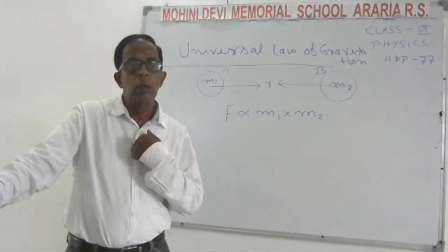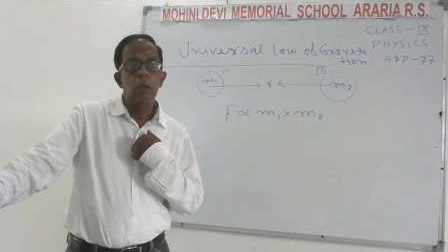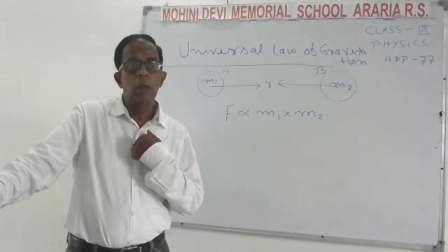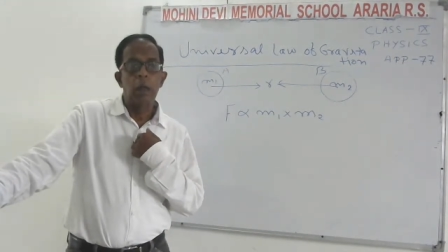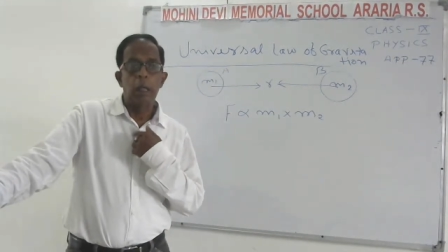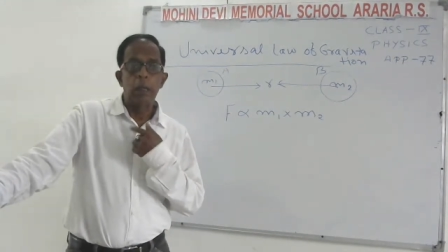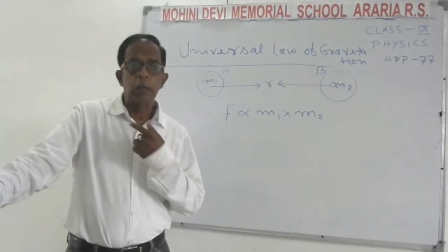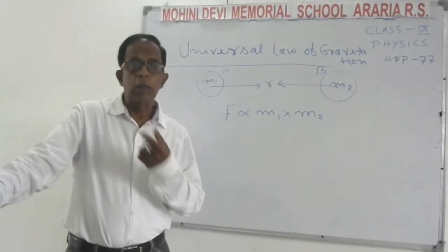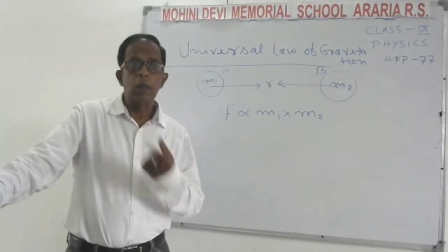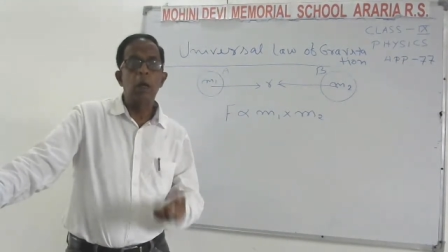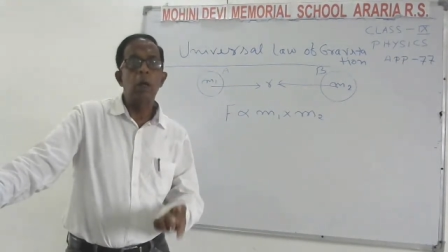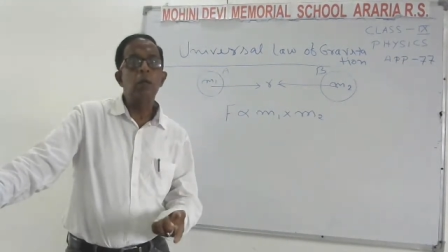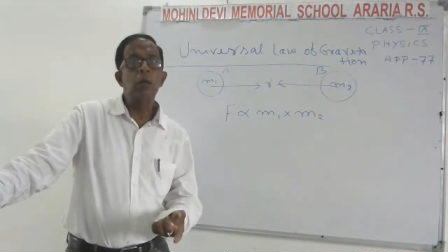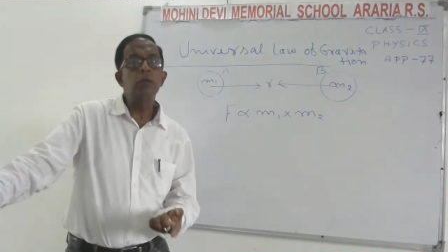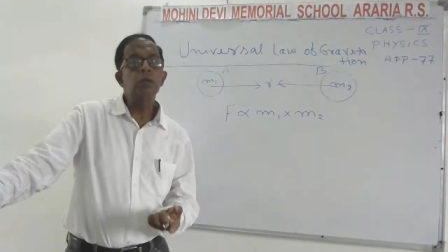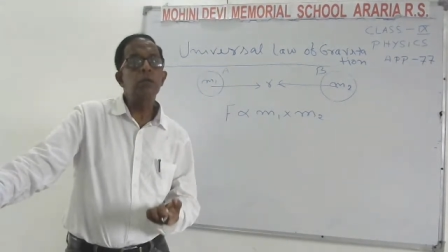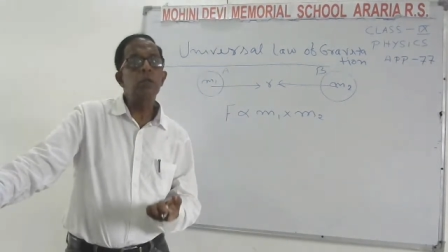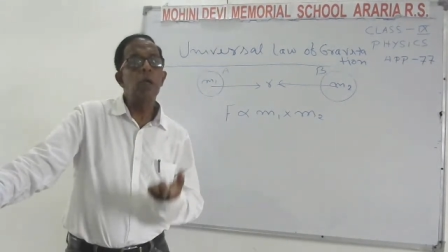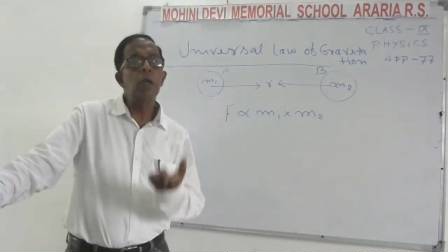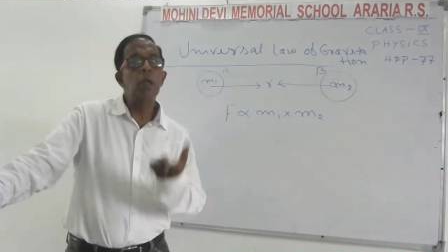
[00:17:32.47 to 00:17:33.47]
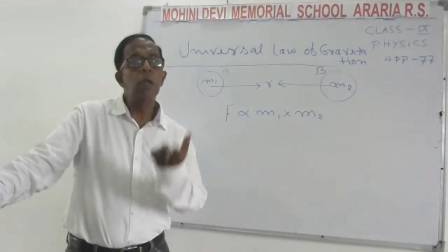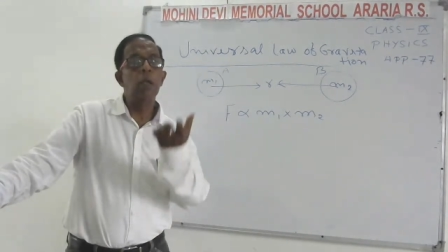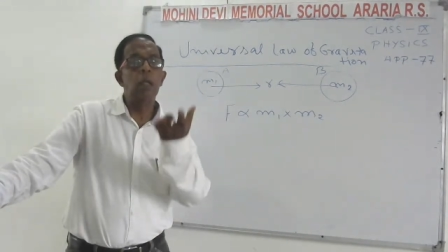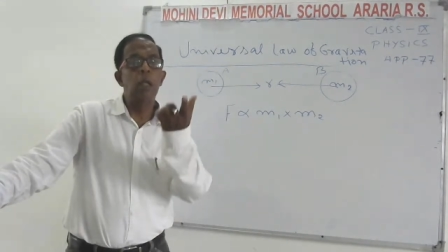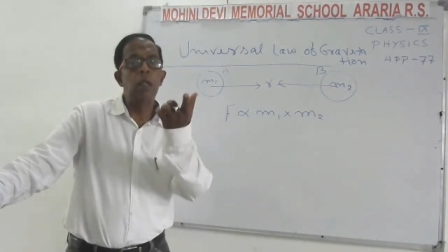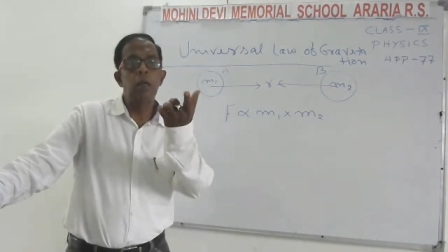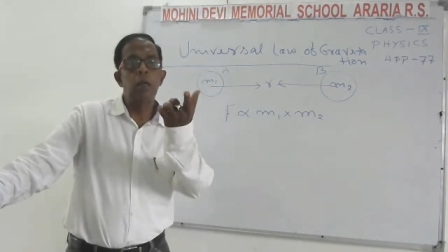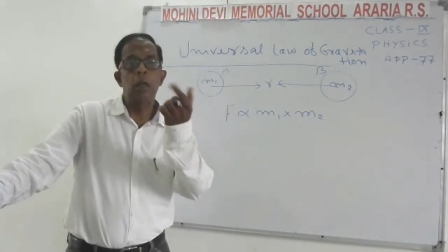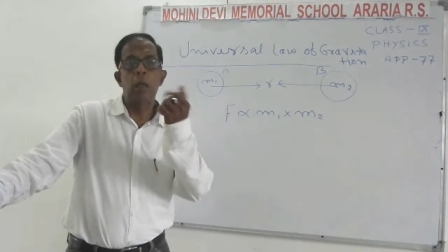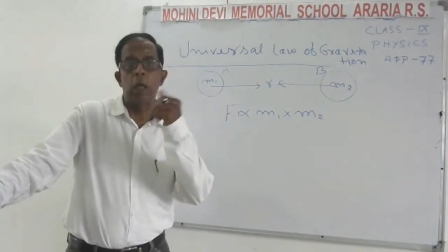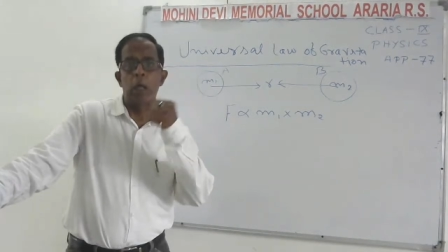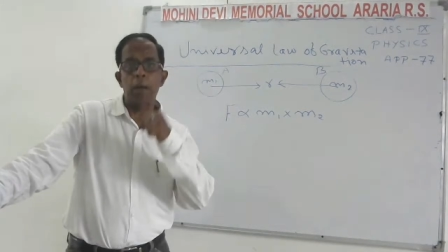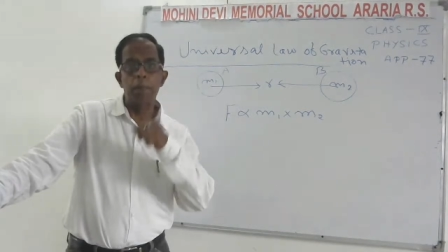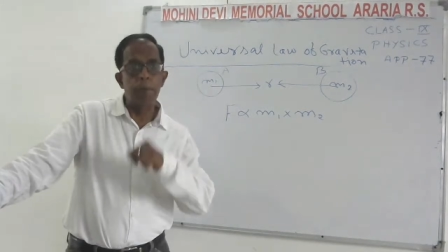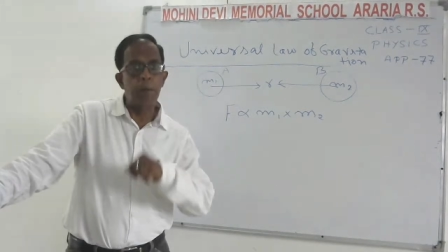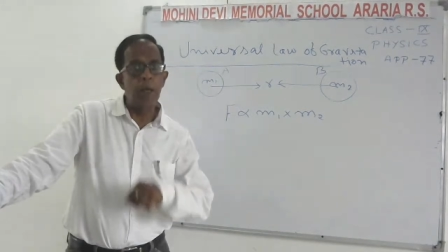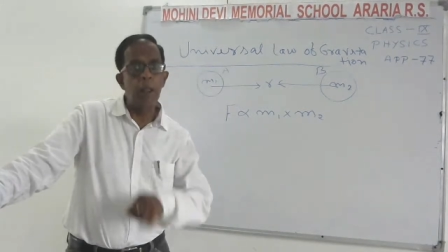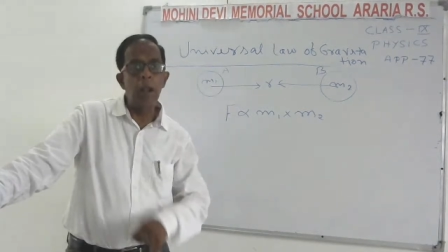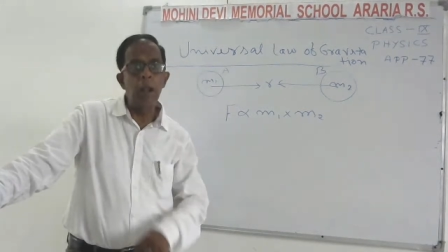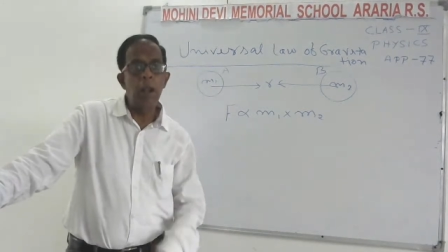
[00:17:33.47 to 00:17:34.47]
like Earth and an
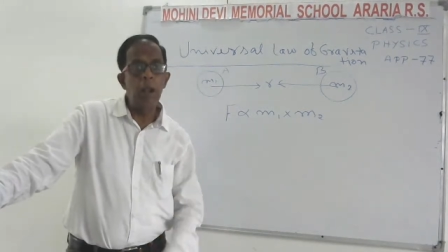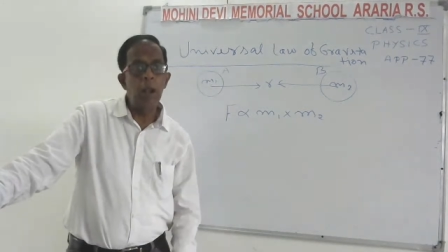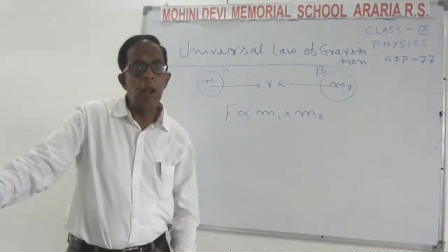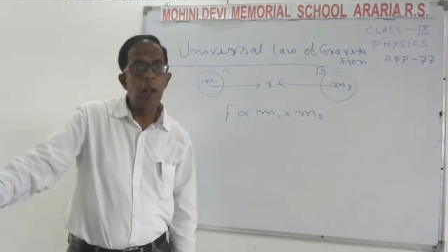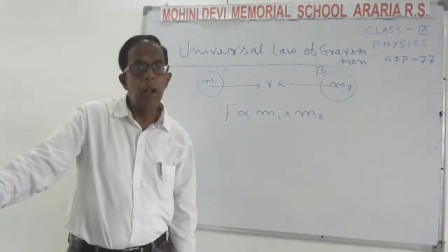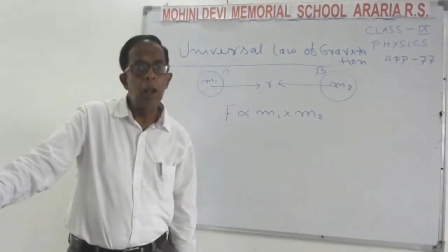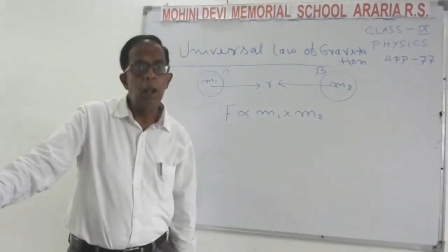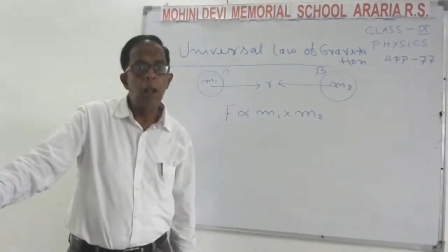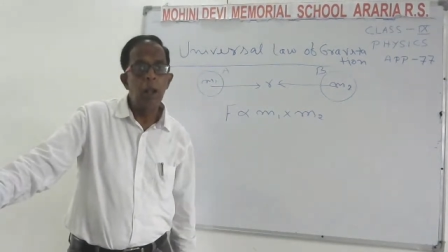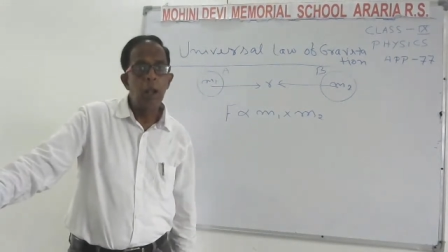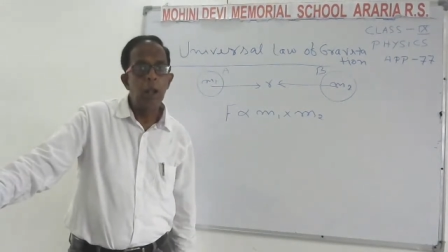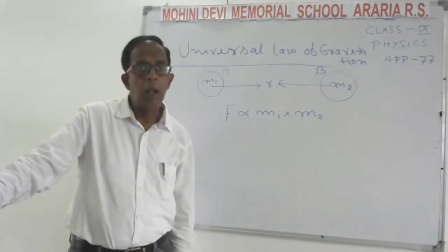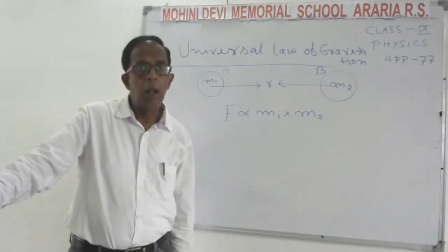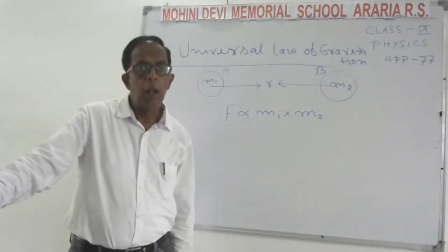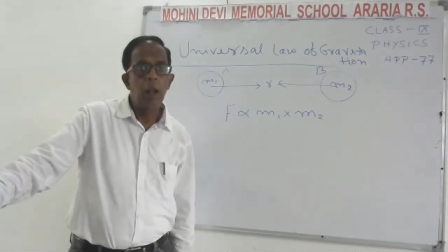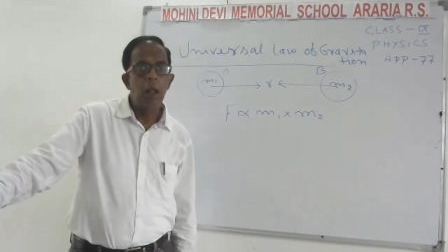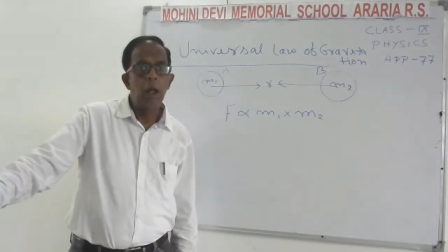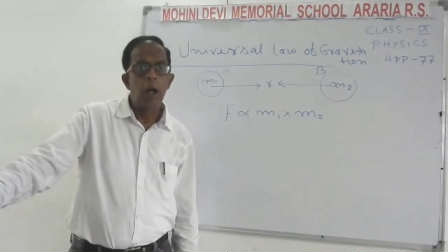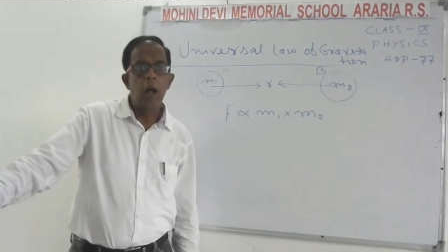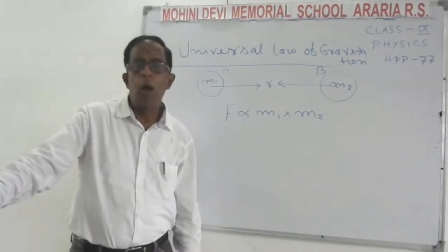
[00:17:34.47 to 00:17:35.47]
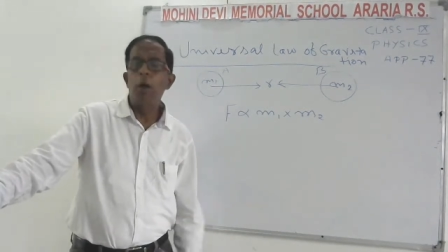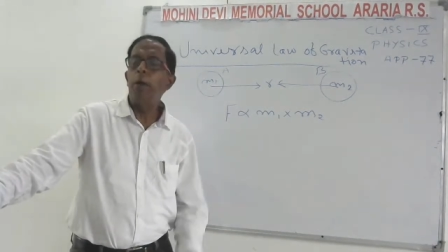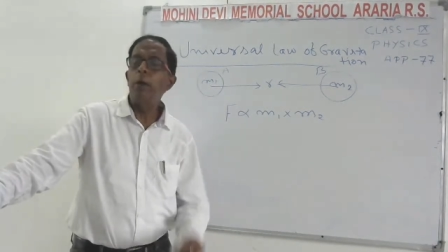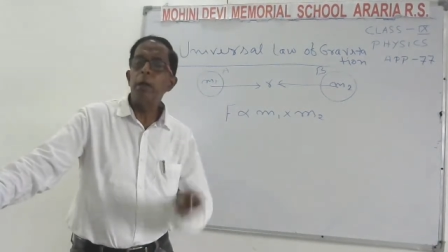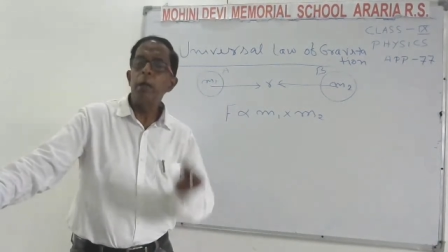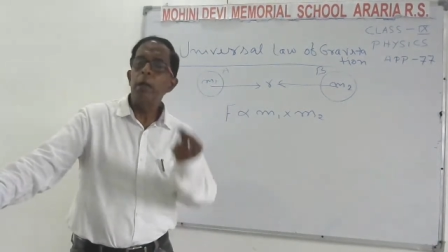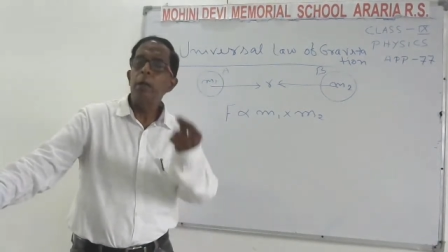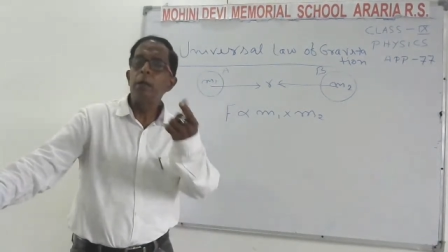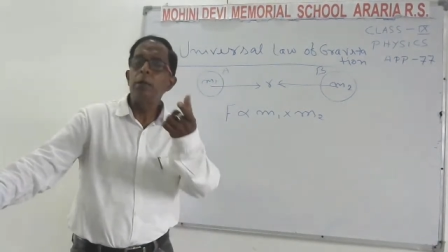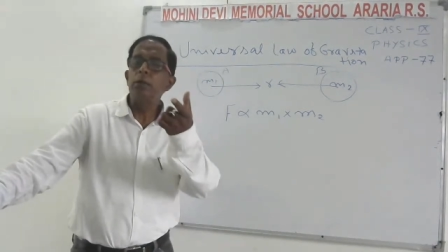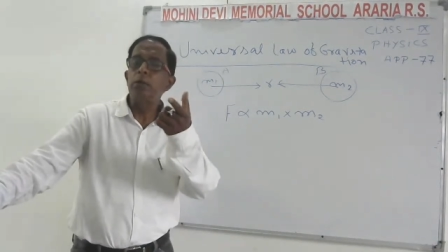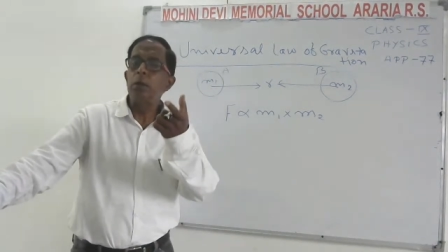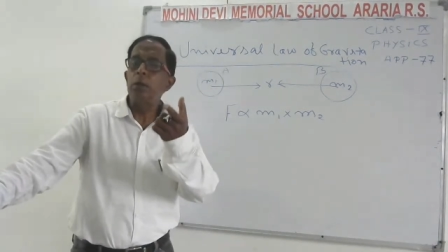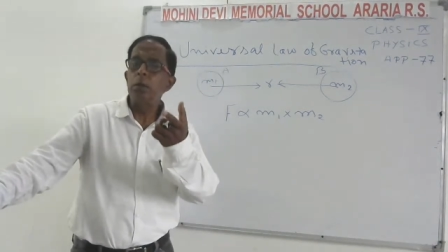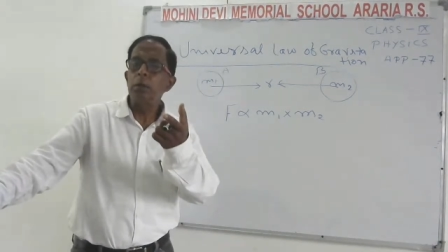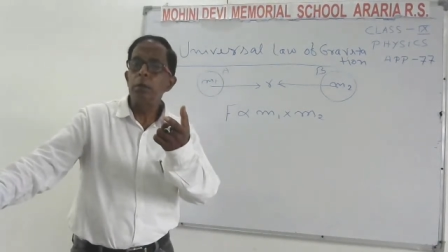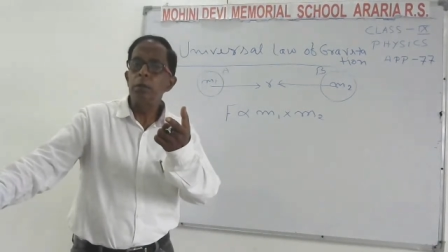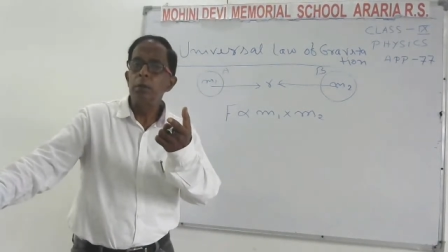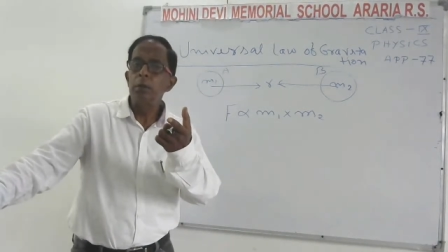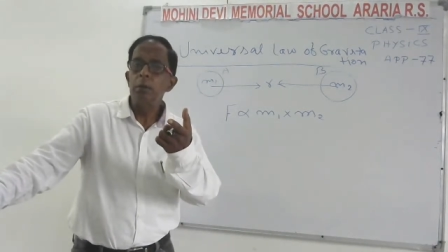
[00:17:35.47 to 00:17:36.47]
apple, or
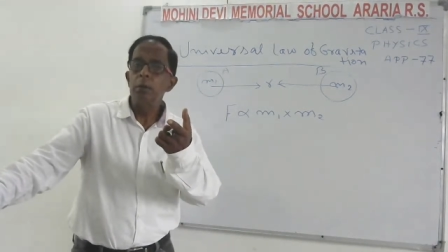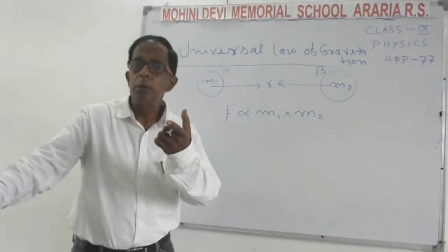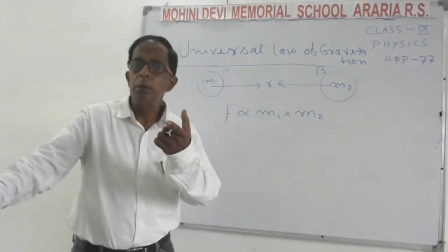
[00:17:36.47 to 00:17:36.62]
anything.